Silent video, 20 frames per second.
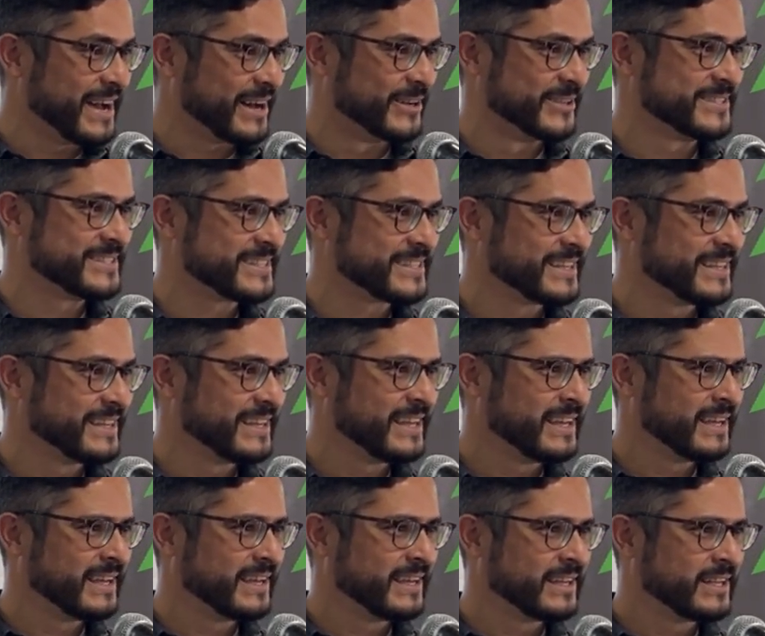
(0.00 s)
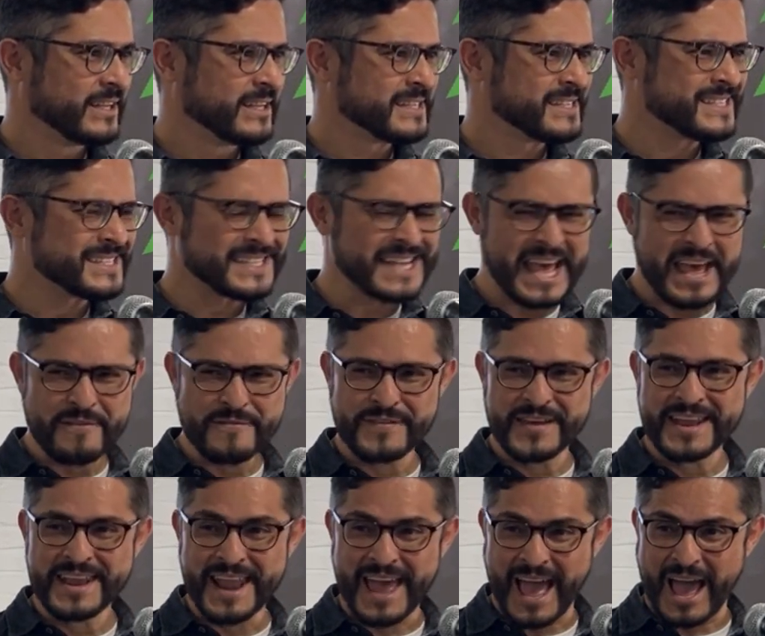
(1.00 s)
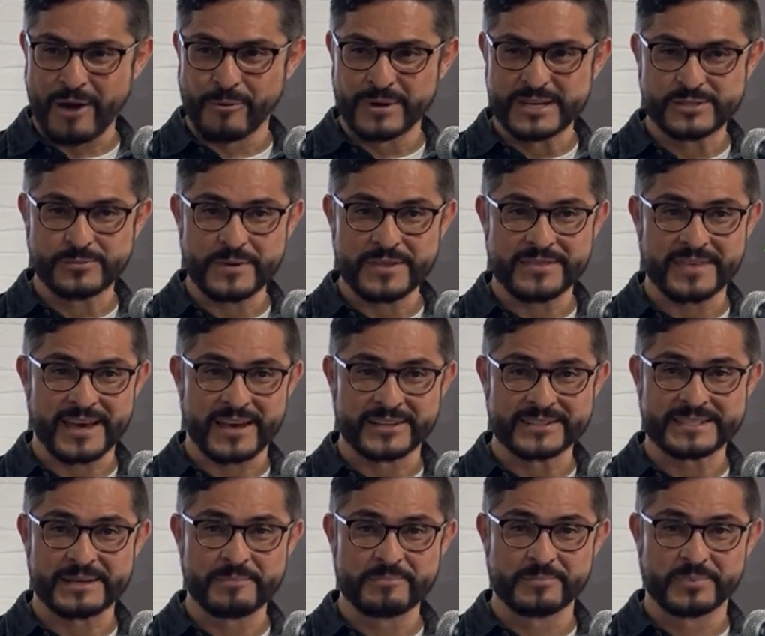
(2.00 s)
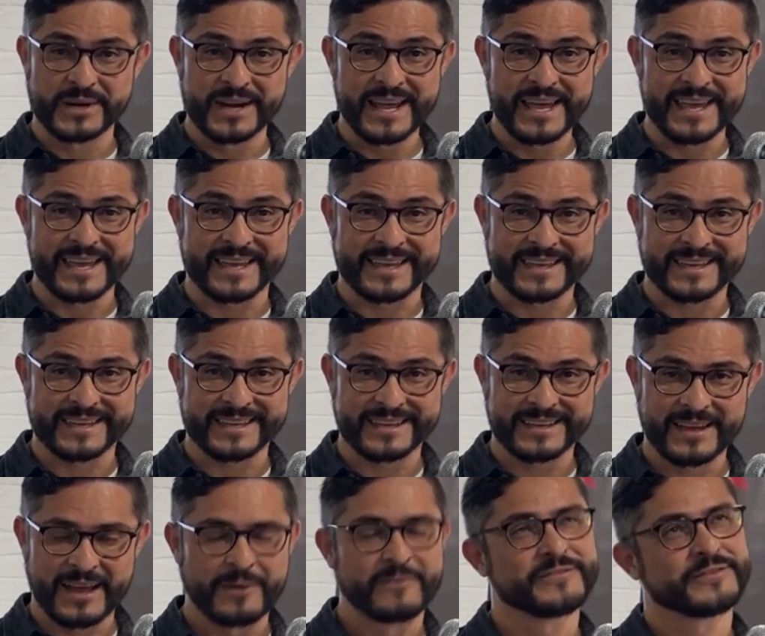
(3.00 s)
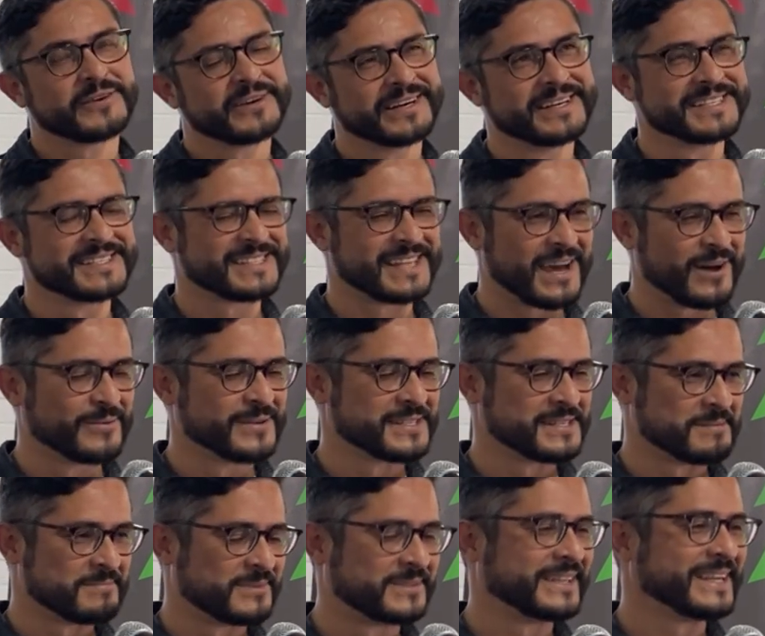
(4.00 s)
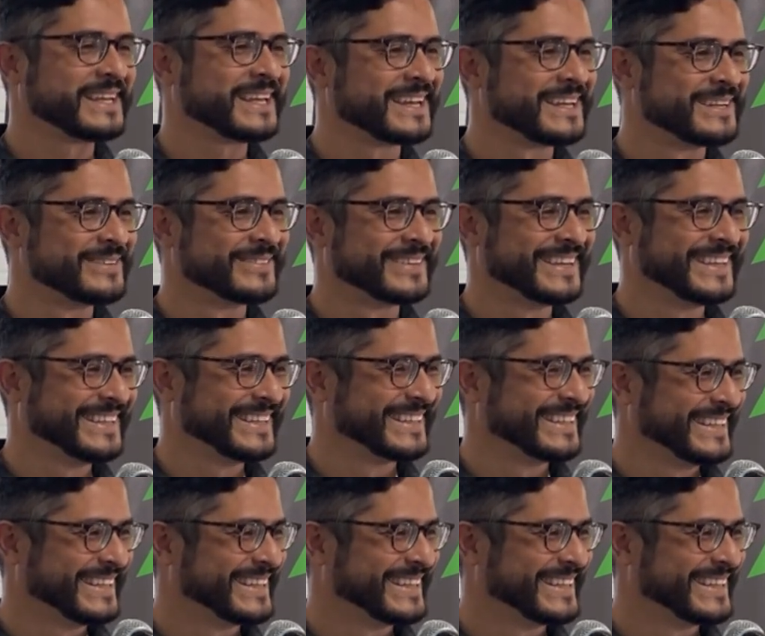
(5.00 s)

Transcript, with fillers: about. Seven hours without a break for us, that was a break anyway.